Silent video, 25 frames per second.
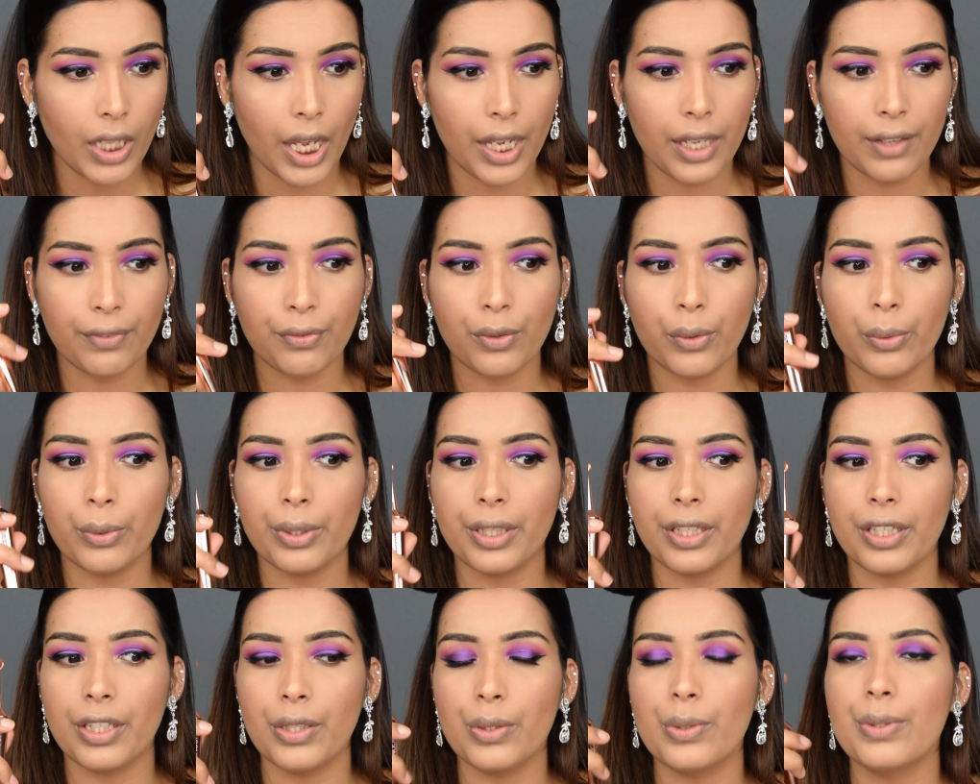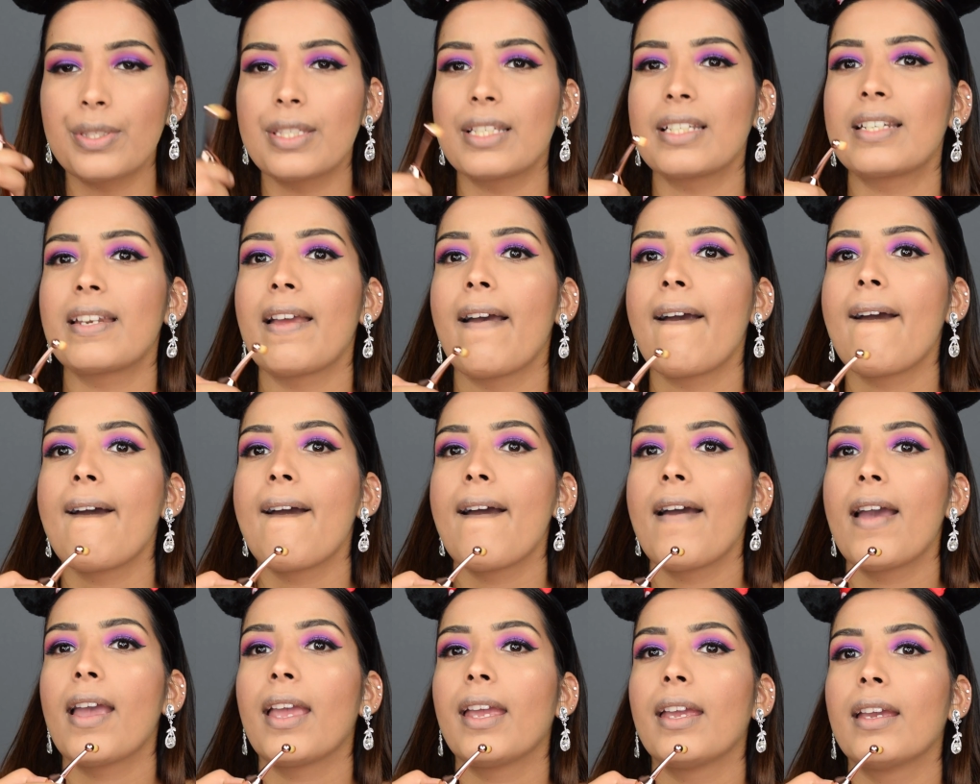if you want to use it
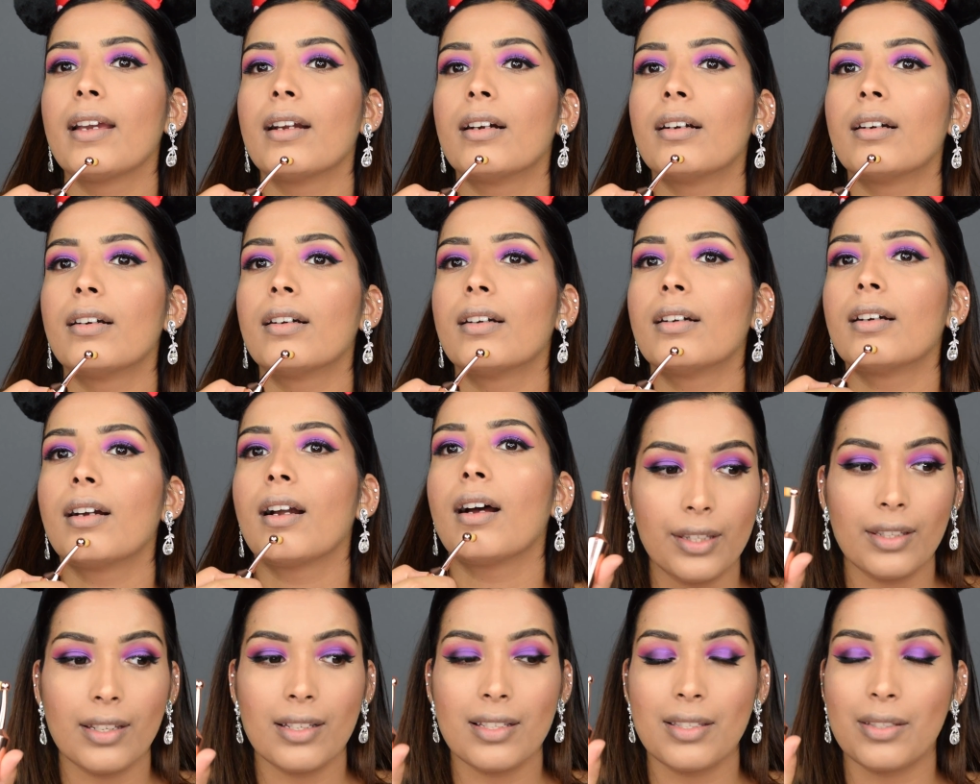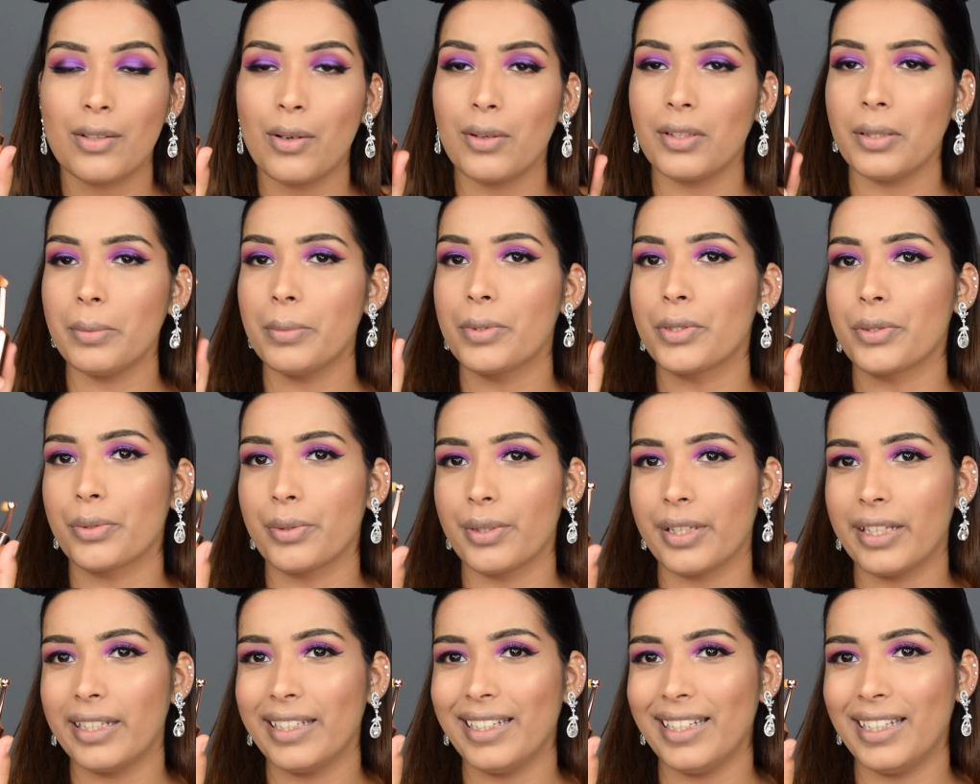here, this is gonna be
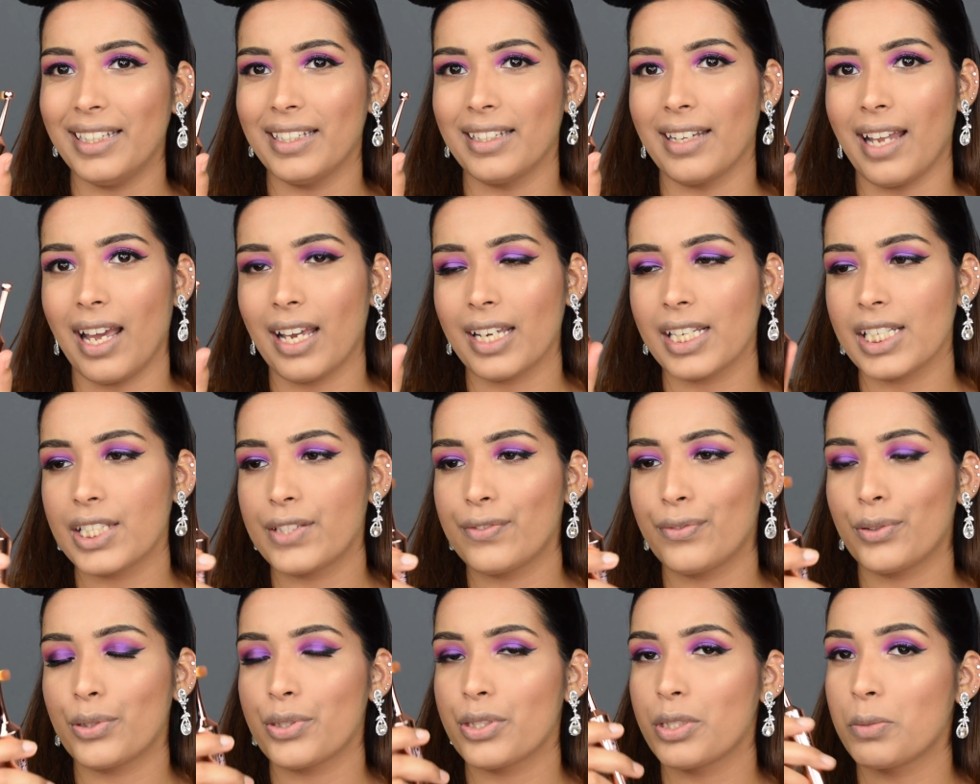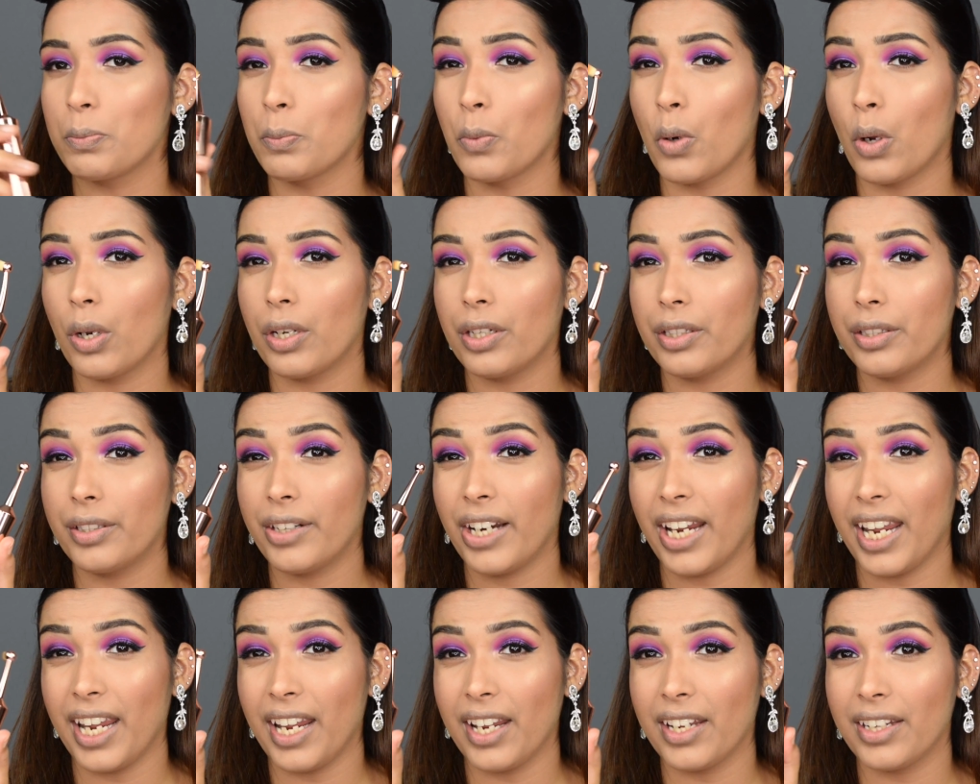really nice for
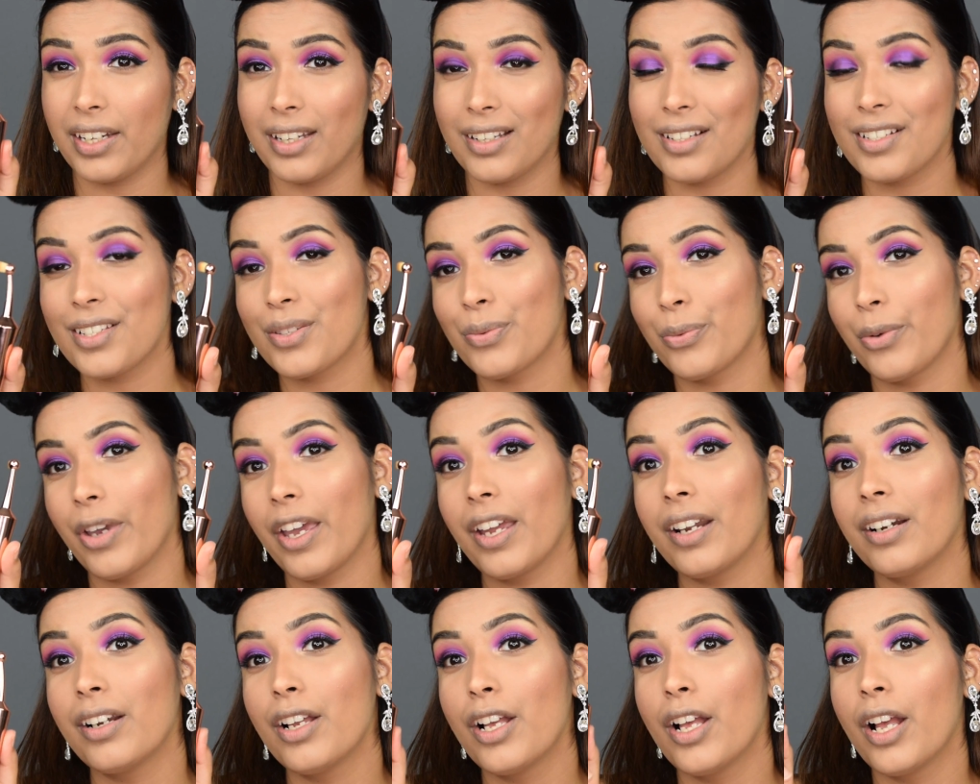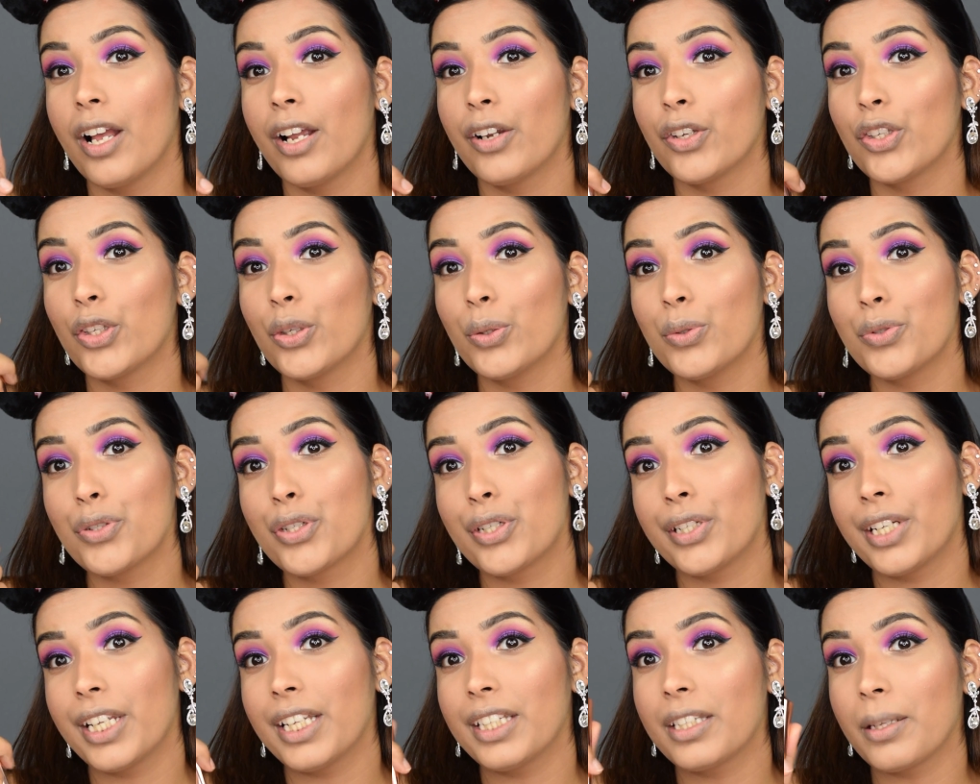smaller areas where
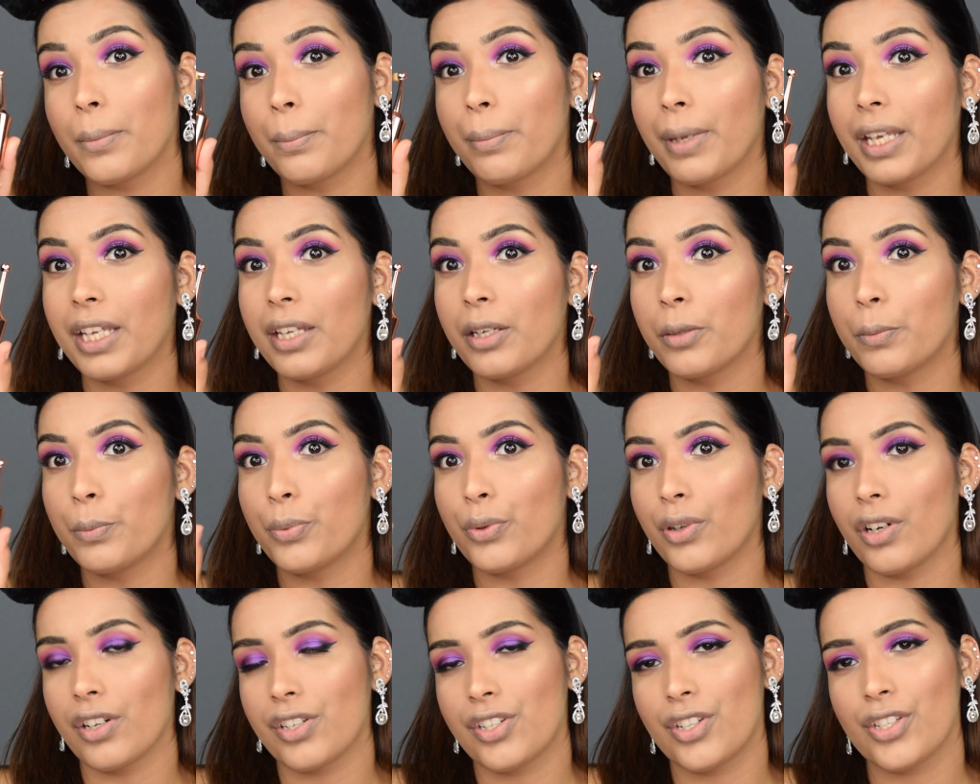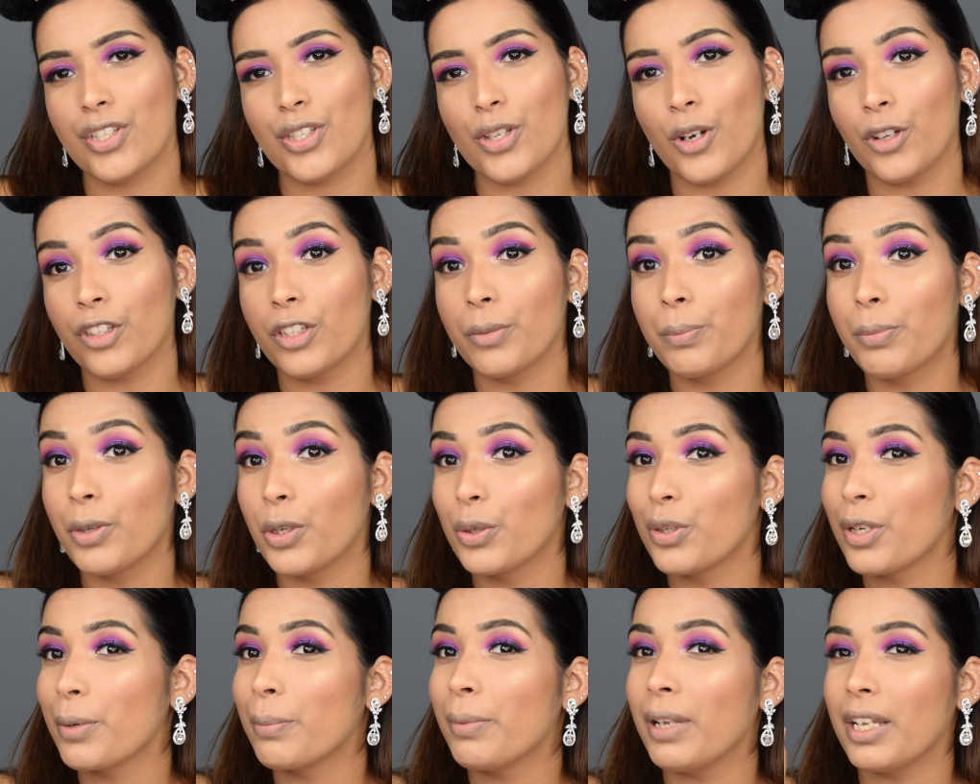usually the bigger brushes or the
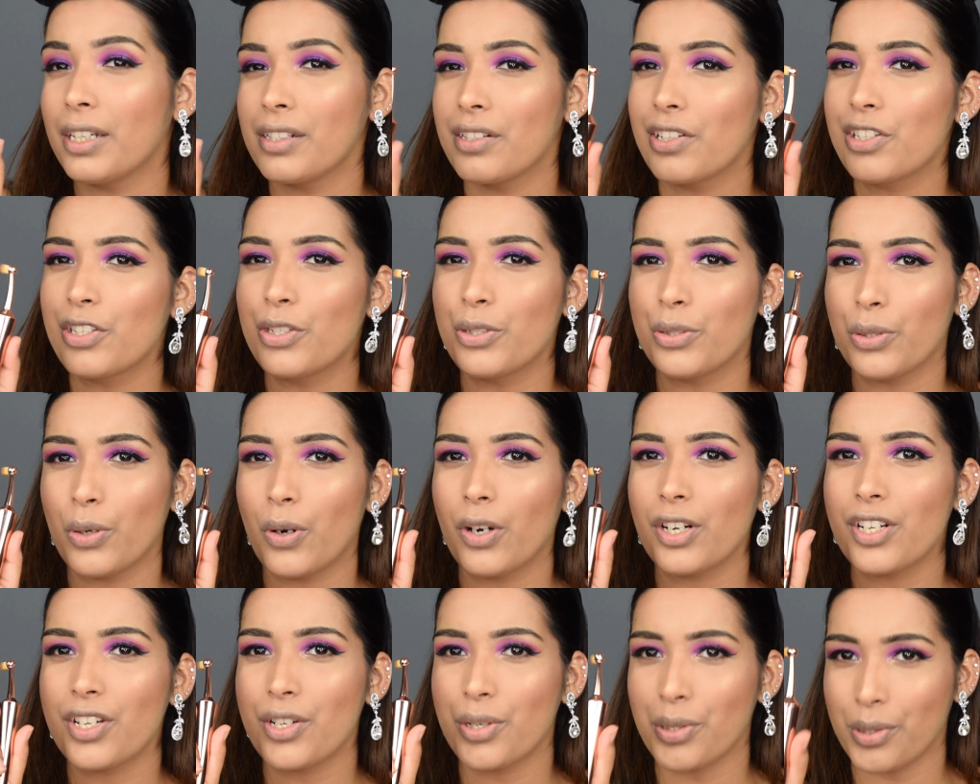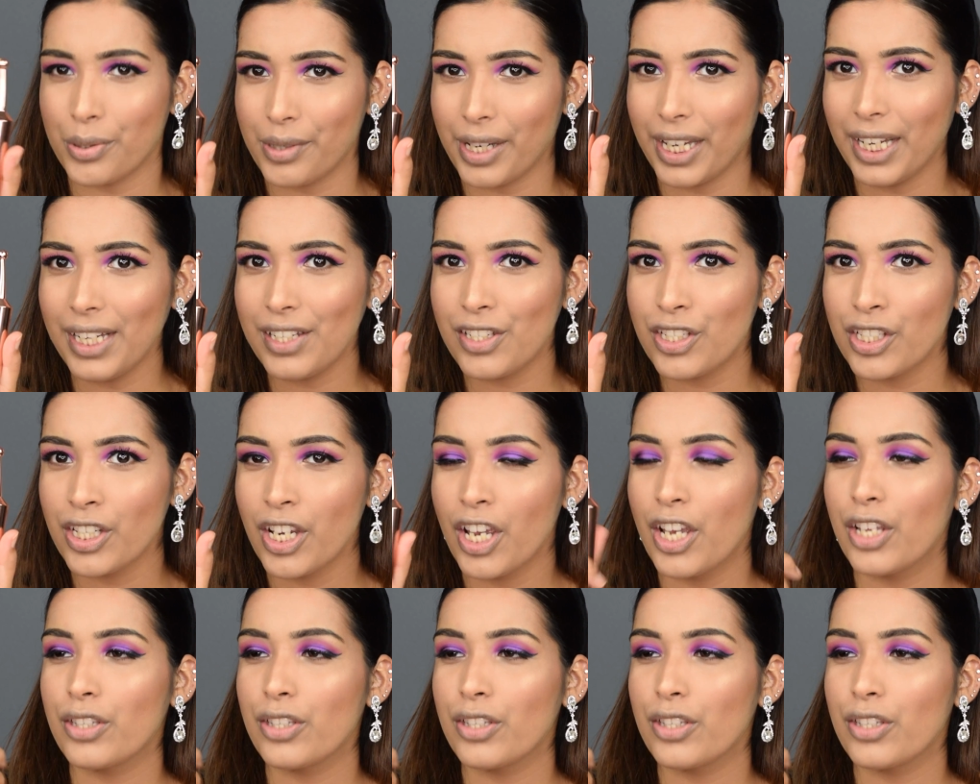beauty blender do not reach.